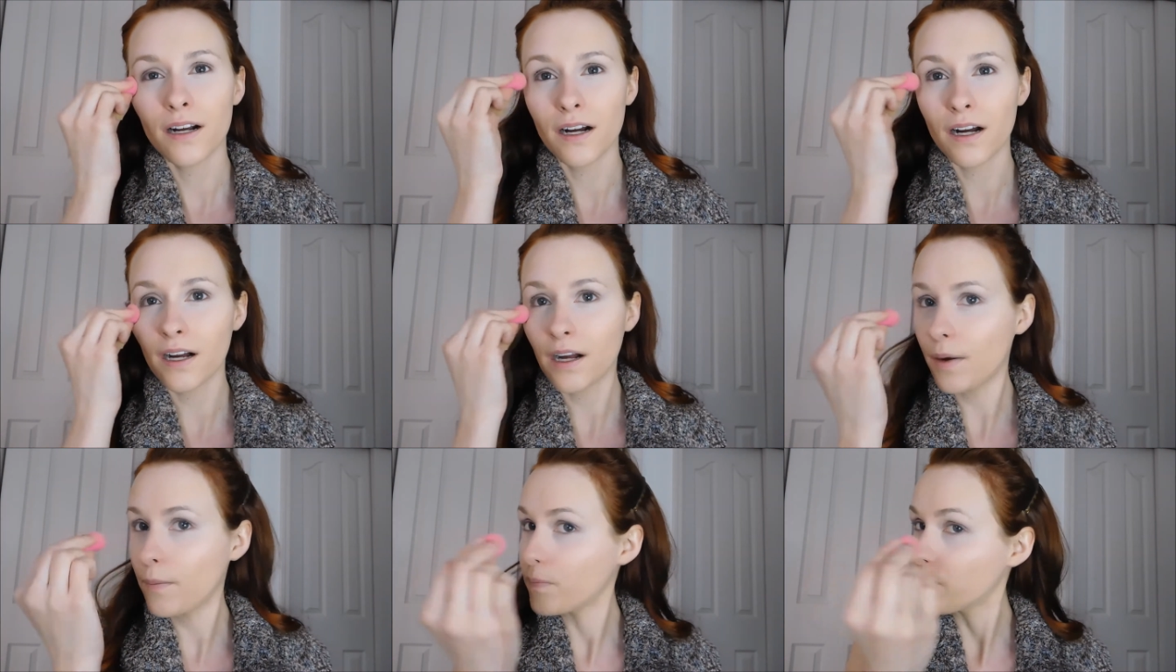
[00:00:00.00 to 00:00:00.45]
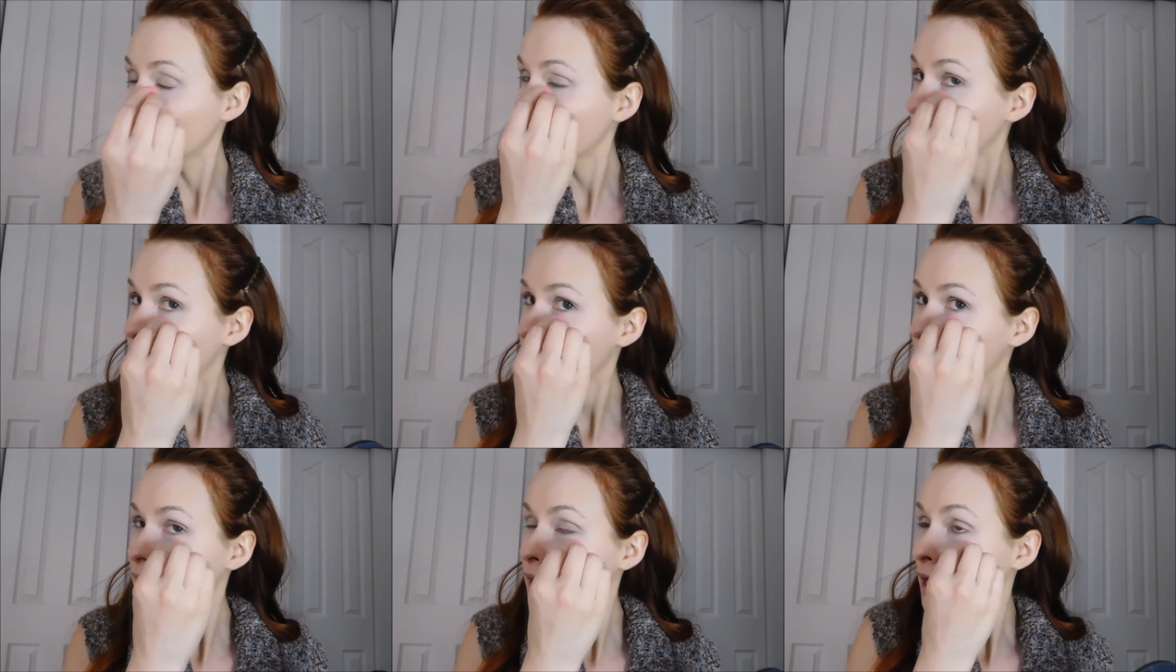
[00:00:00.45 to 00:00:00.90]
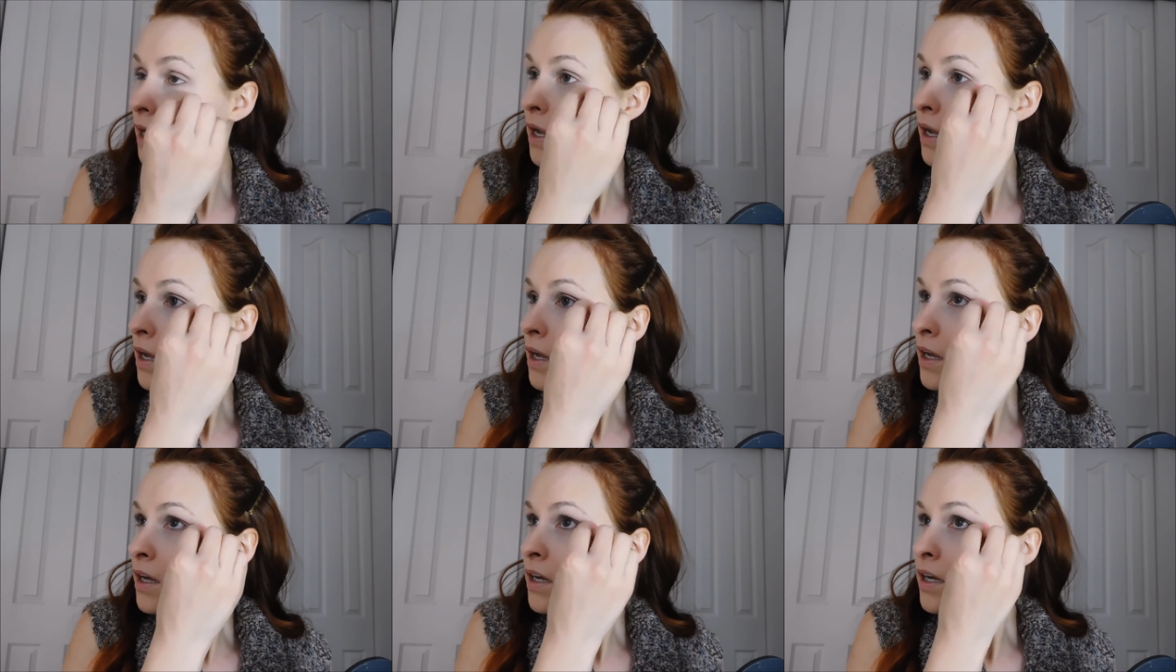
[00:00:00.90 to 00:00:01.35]

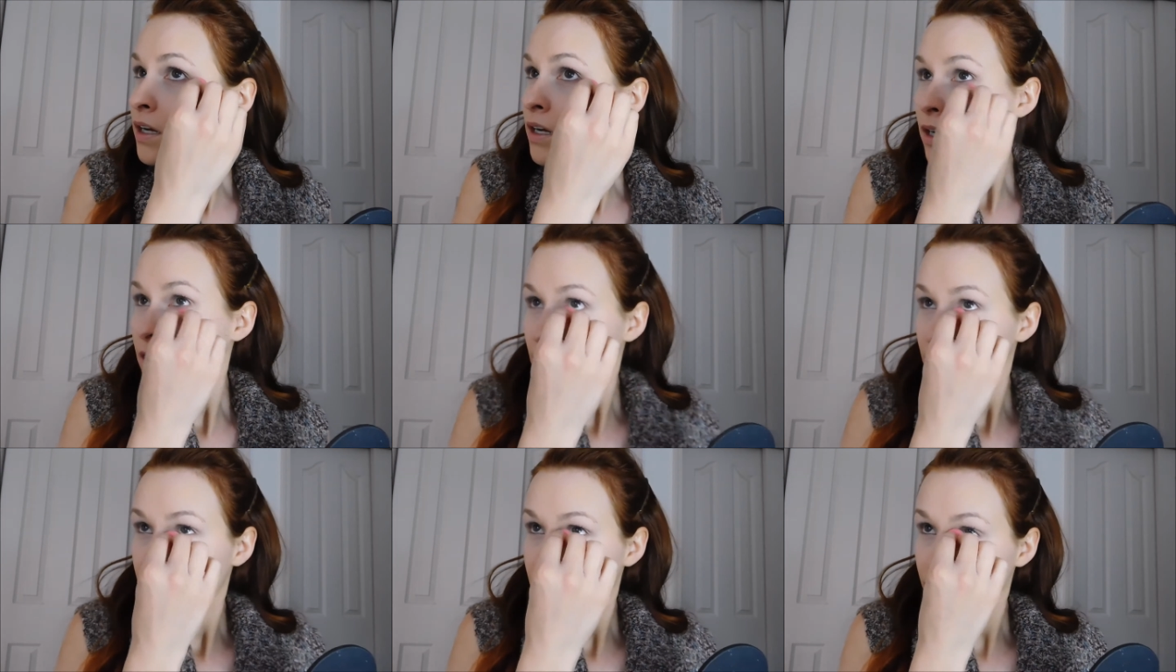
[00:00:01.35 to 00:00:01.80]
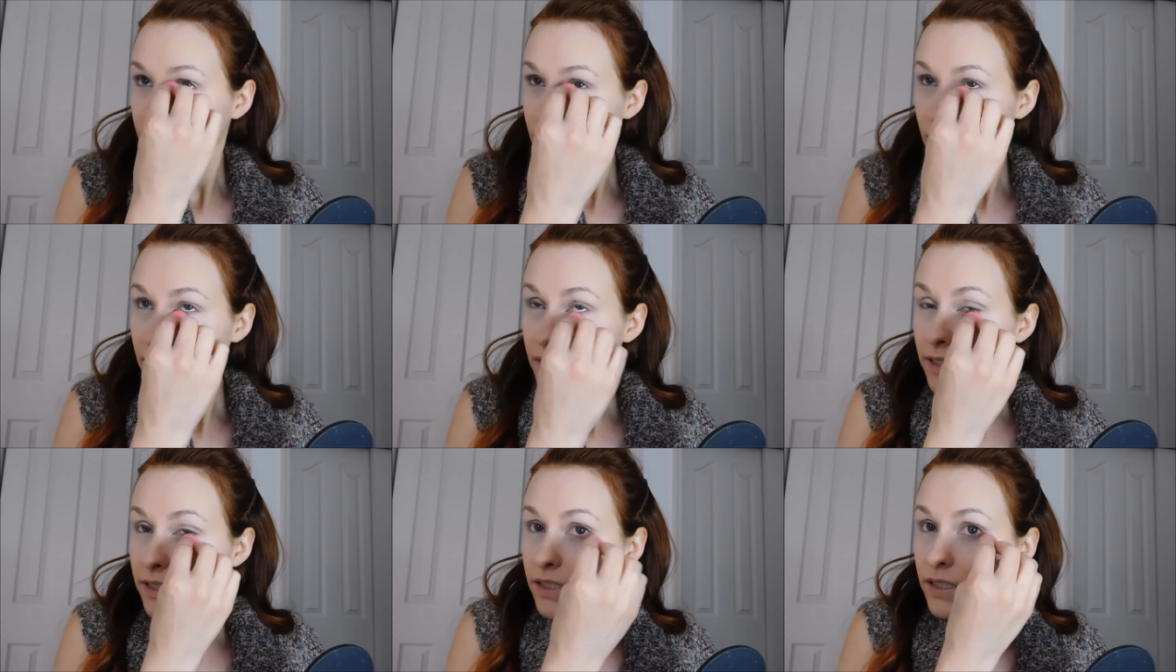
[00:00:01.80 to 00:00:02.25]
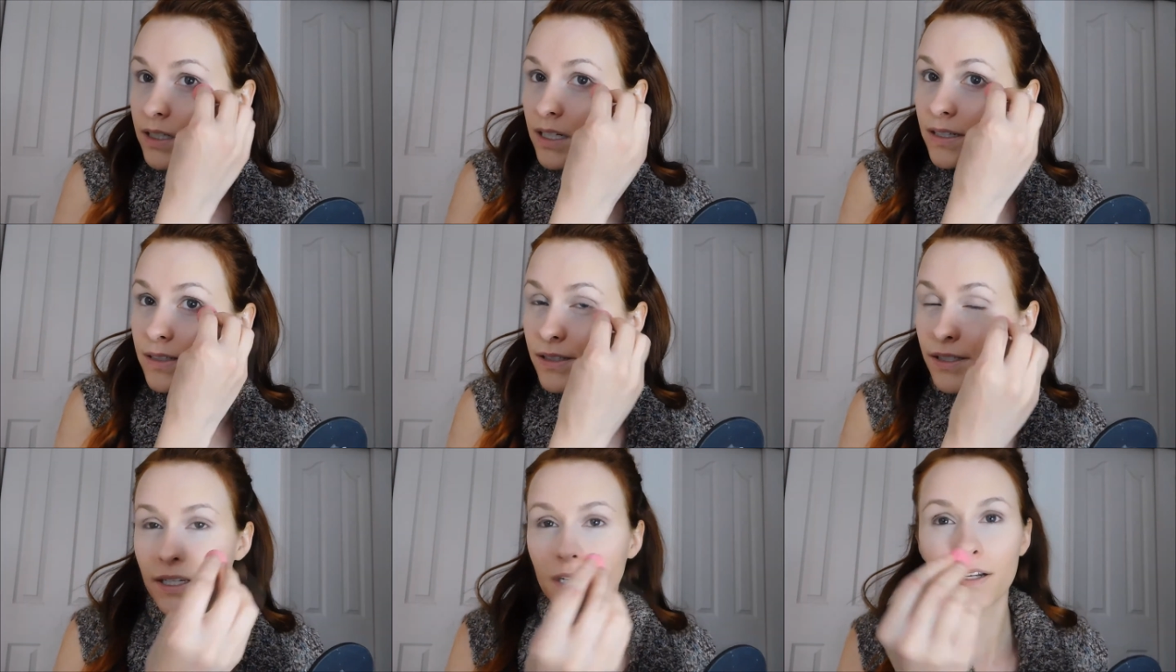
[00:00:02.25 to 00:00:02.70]
but
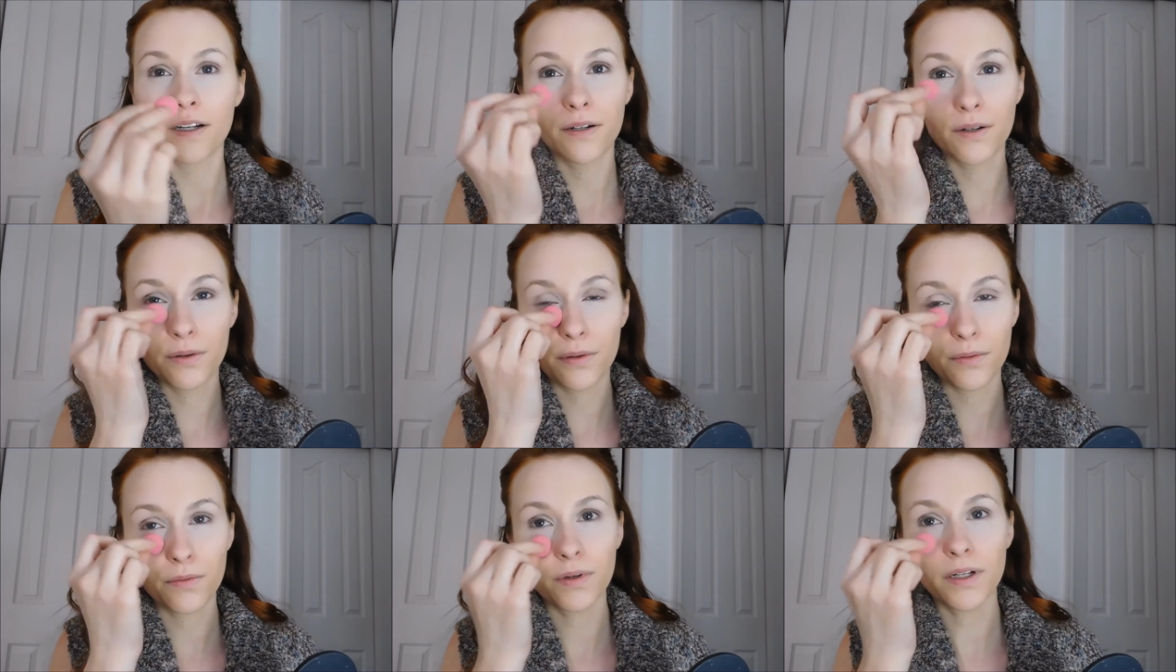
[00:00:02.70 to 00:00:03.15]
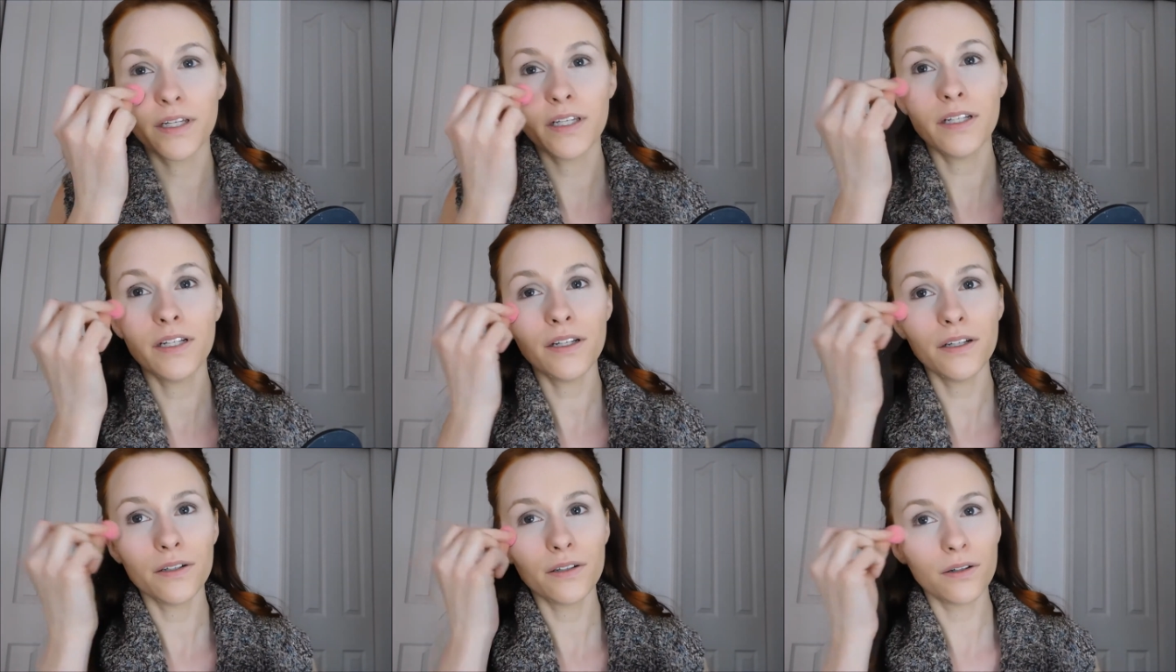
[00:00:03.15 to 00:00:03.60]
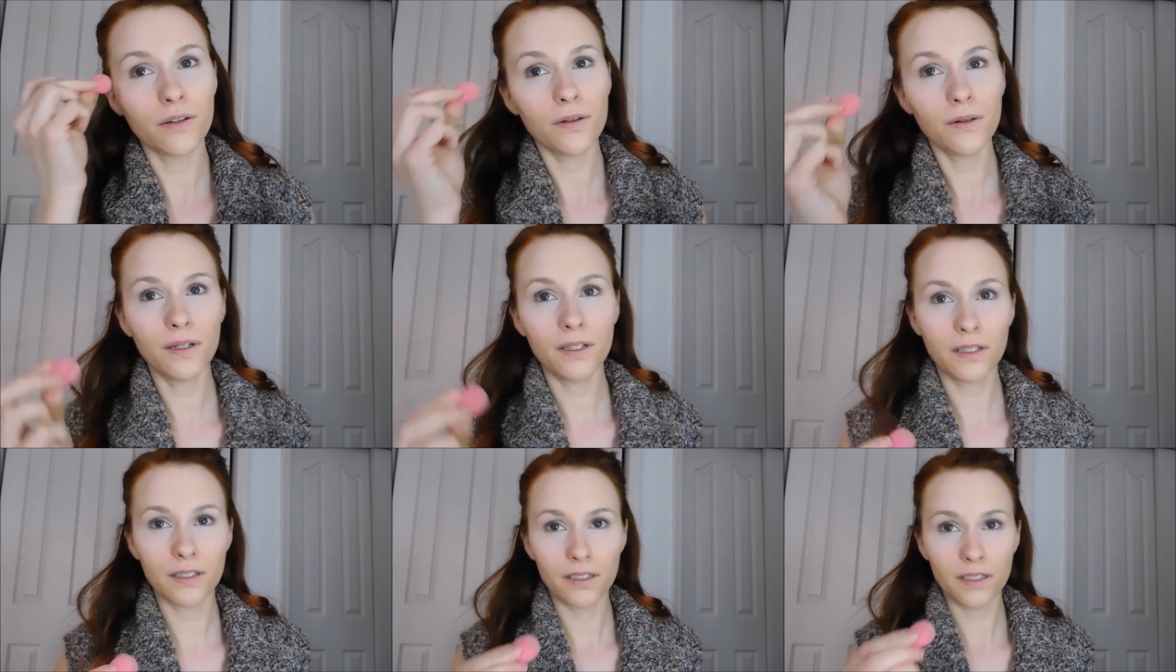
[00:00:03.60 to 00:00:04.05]
that's what you
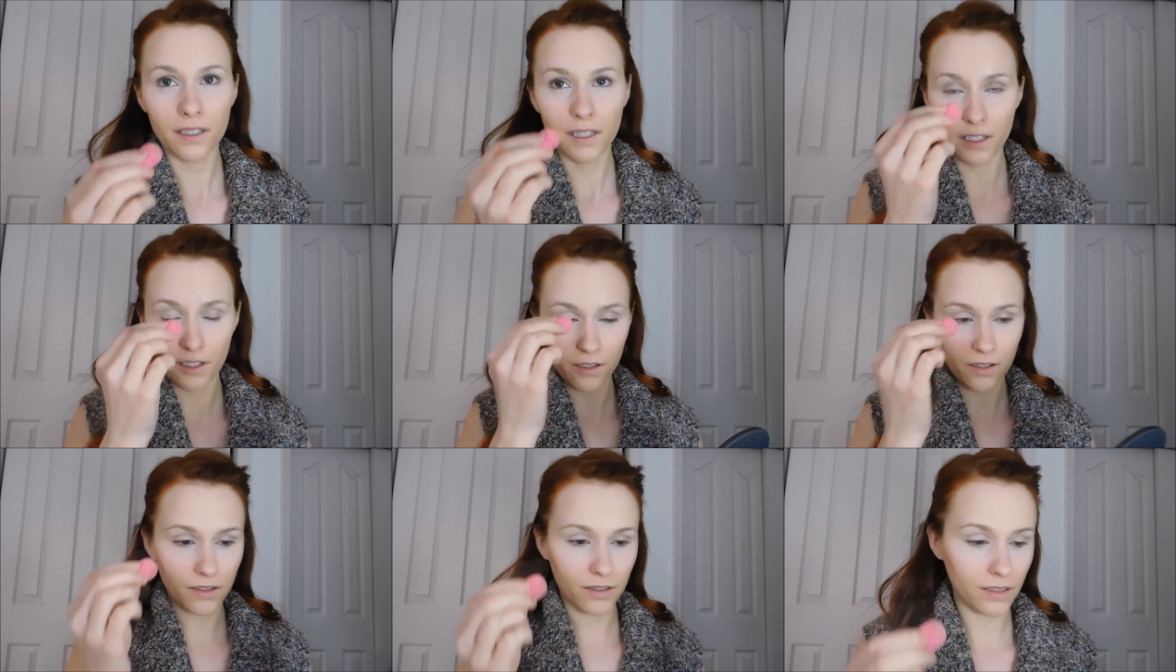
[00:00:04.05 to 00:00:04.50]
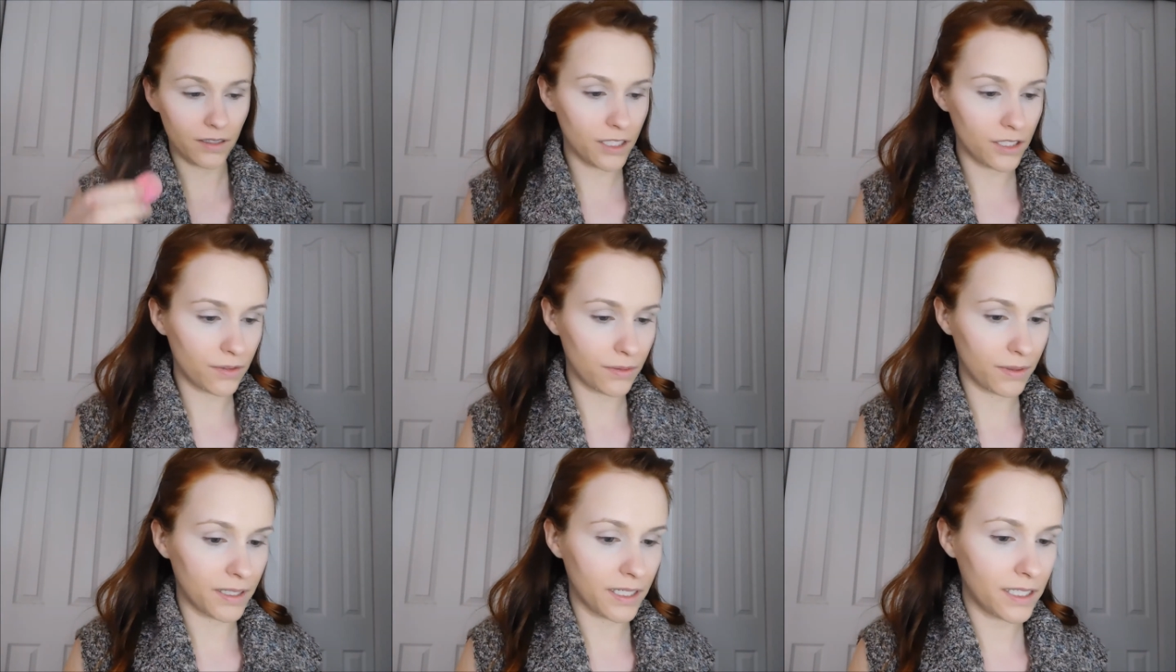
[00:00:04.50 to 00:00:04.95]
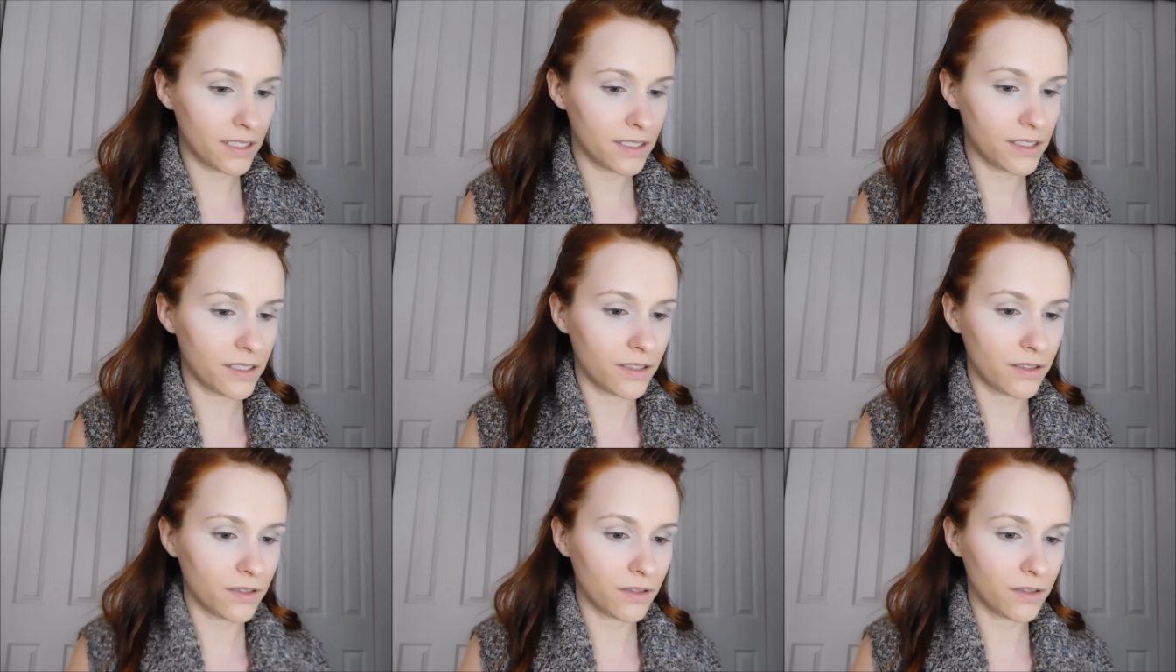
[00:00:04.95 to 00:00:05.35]
do in your early 20s.